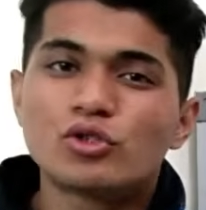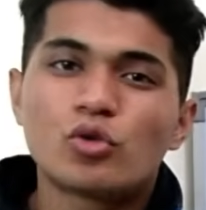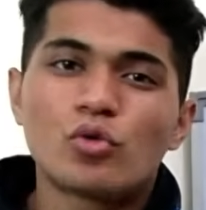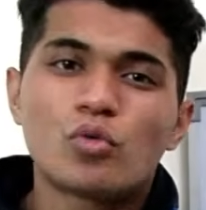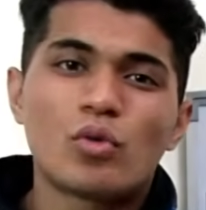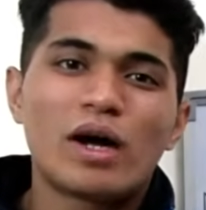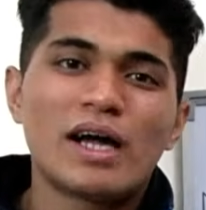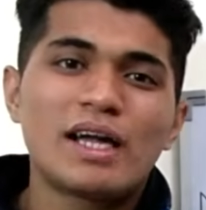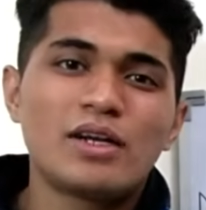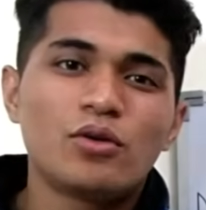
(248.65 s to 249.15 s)
So
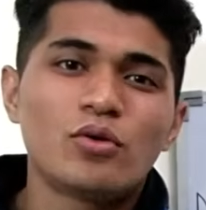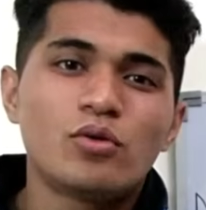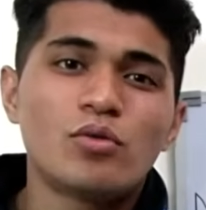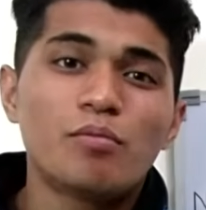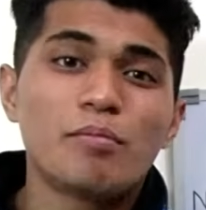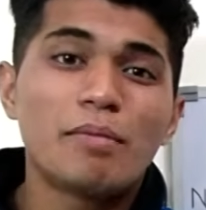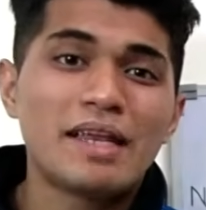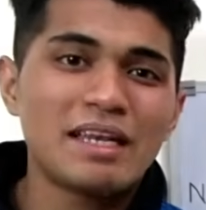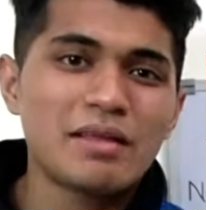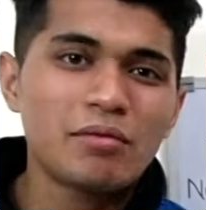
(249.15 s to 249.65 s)
why
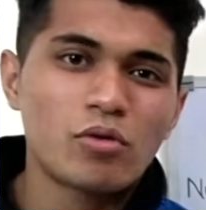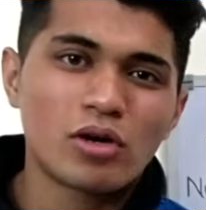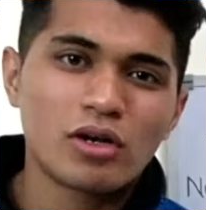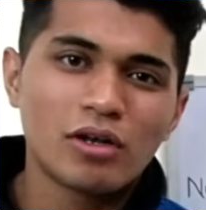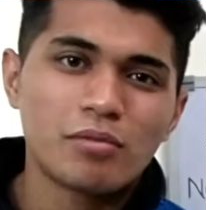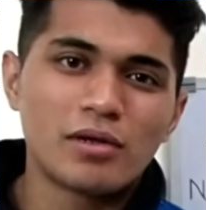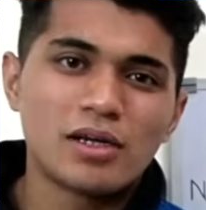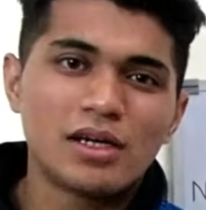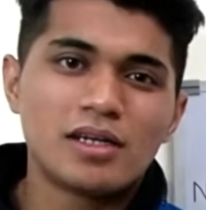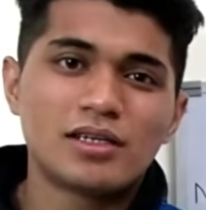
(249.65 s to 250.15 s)
do many
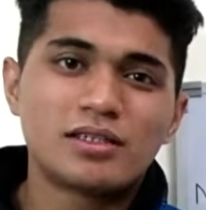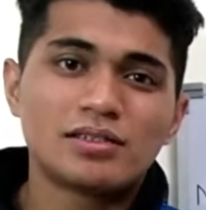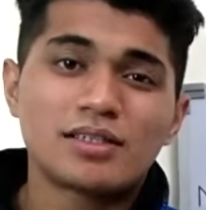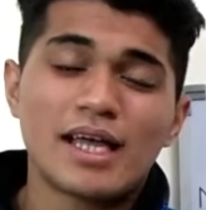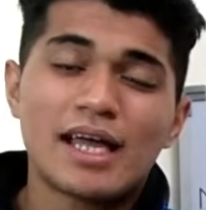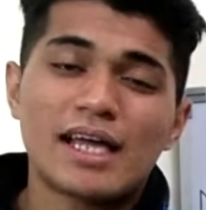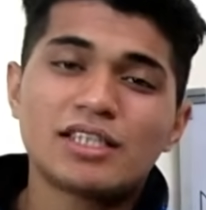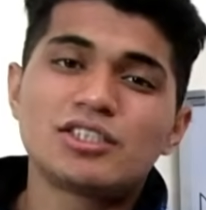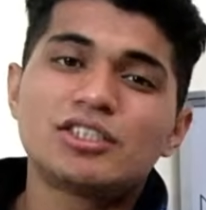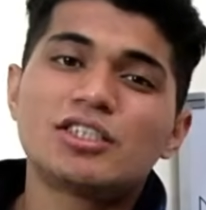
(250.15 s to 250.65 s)

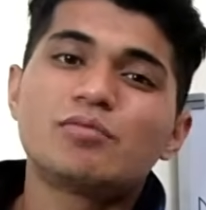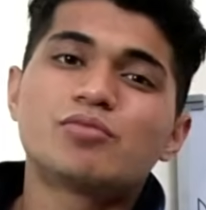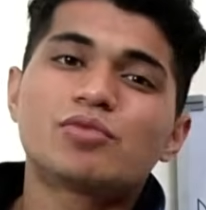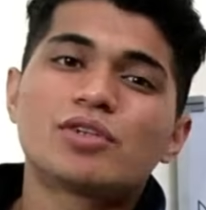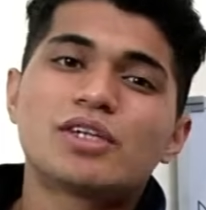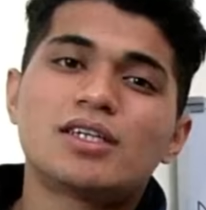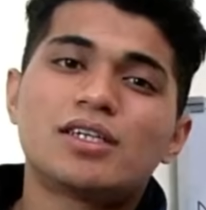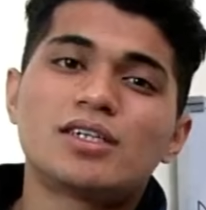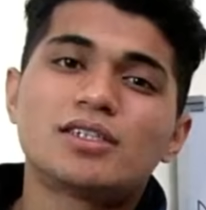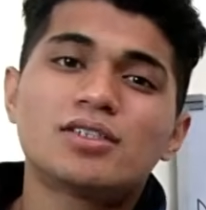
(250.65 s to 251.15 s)
bodybuilders and gym
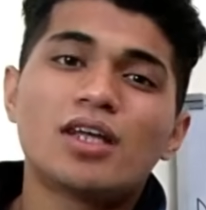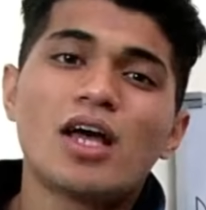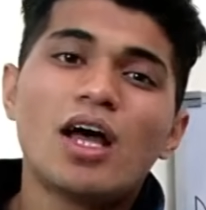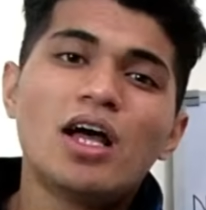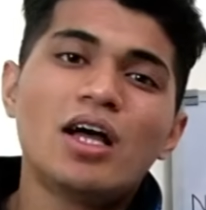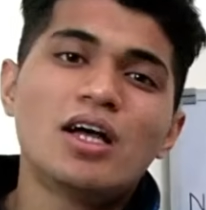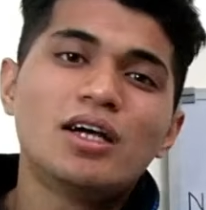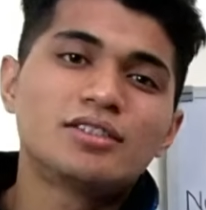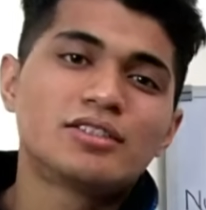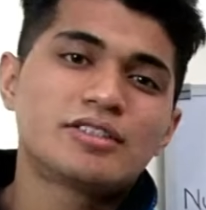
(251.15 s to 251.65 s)
trainers
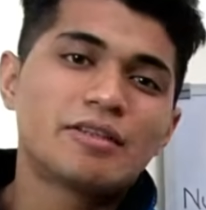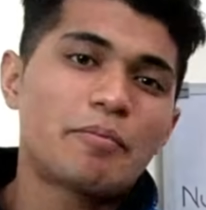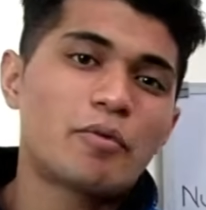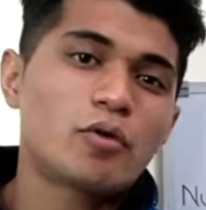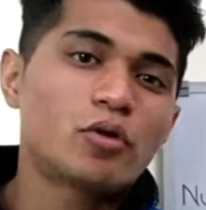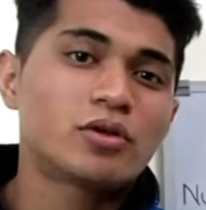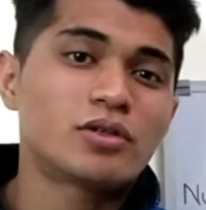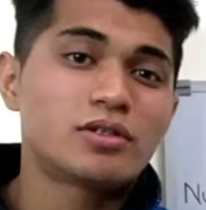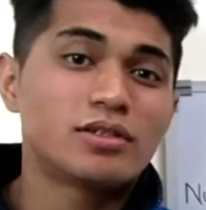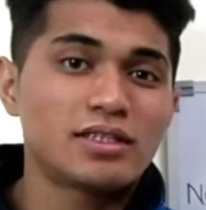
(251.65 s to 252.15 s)

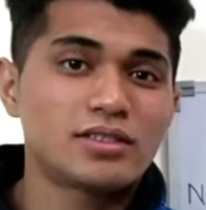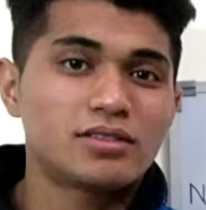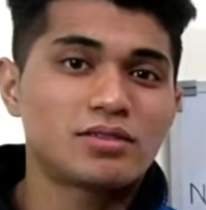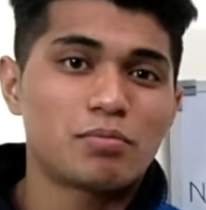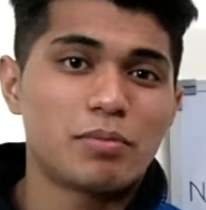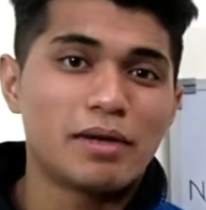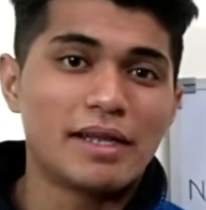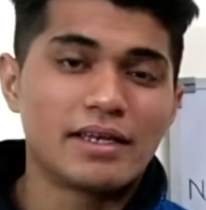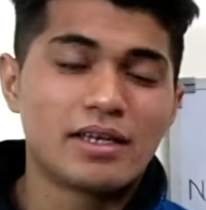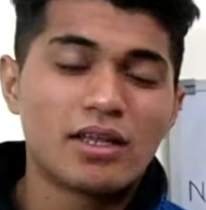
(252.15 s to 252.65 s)
support this
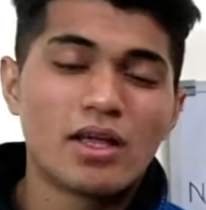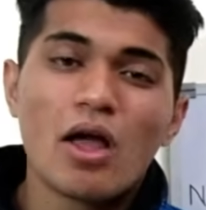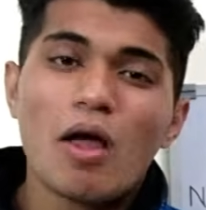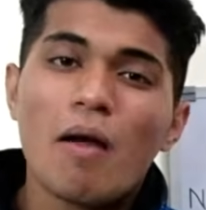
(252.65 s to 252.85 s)
split?